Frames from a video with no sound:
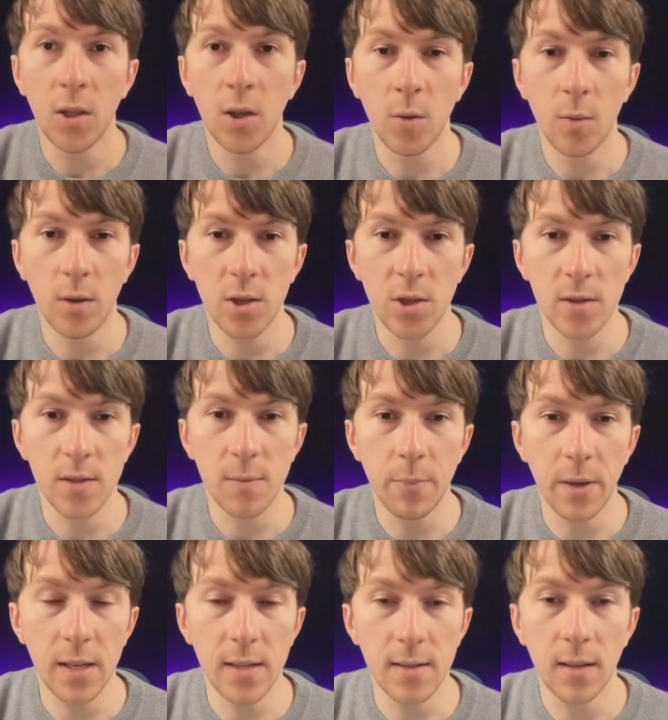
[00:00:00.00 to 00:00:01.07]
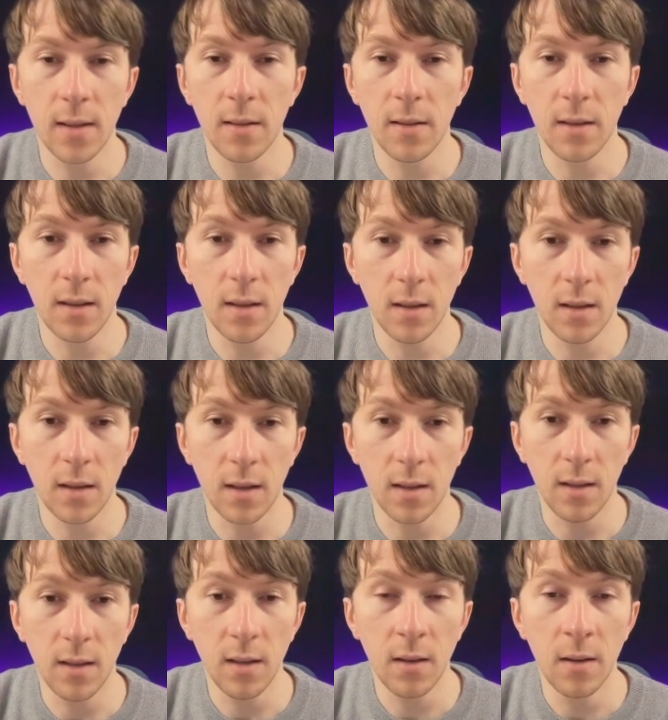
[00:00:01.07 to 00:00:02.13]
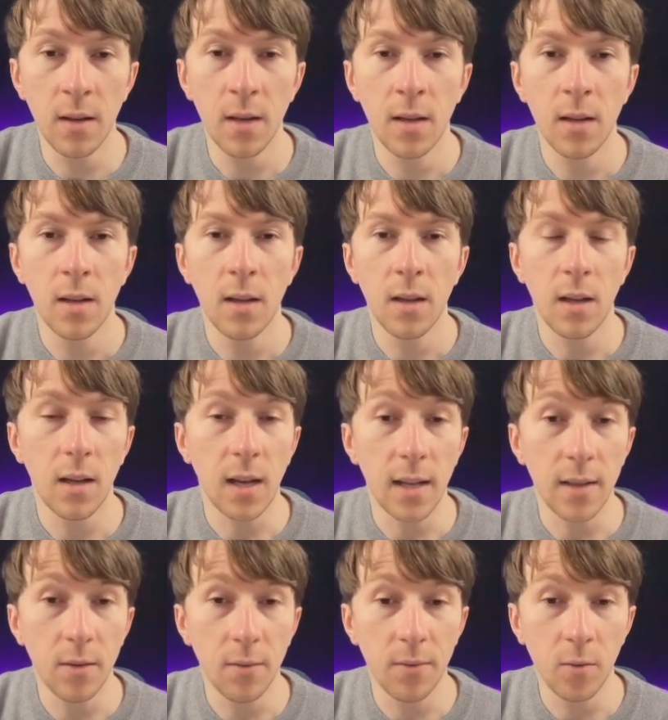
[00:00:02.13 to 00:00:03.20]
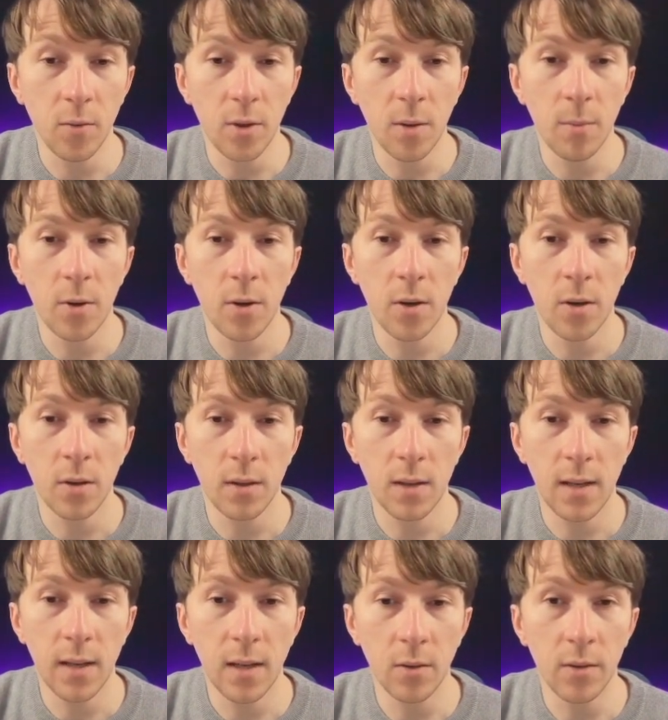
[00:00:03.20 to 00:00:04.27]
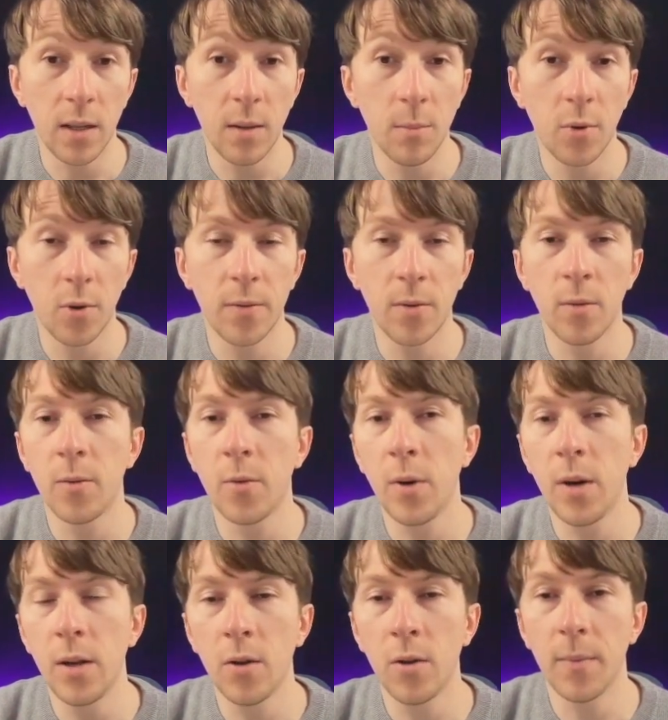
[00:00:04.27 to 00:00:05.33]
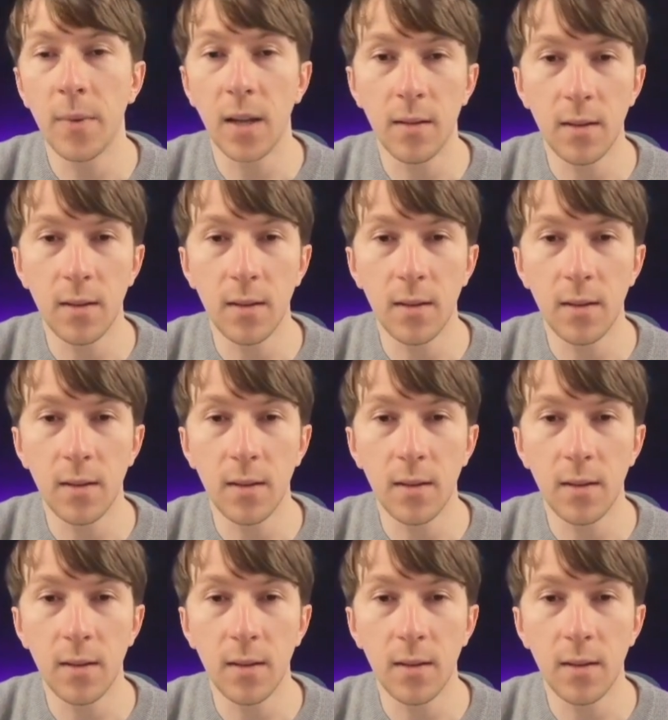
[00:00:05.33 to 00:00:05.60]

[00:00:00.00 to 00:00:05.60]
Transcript: You will just paste it here and here, add the phone number, click on import from Twilio, and